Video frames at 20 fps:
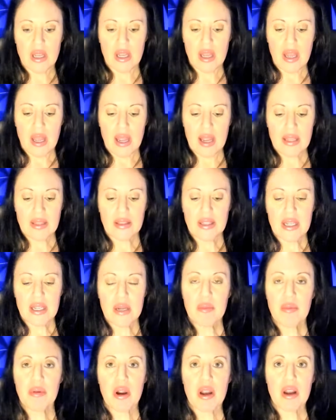and
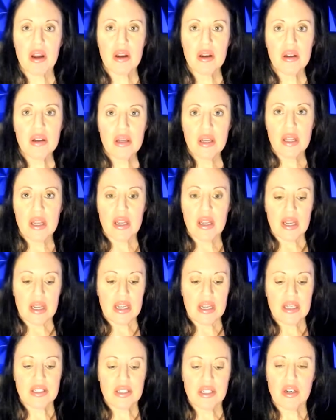Libra
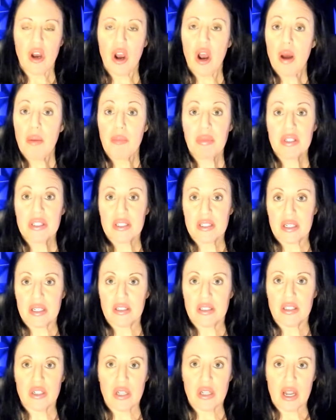is an
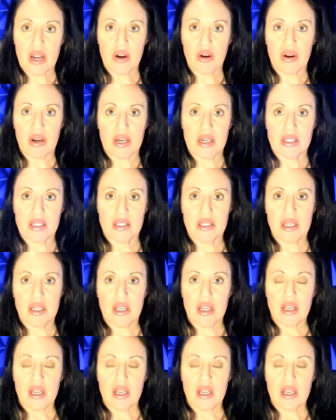opposite to Aries.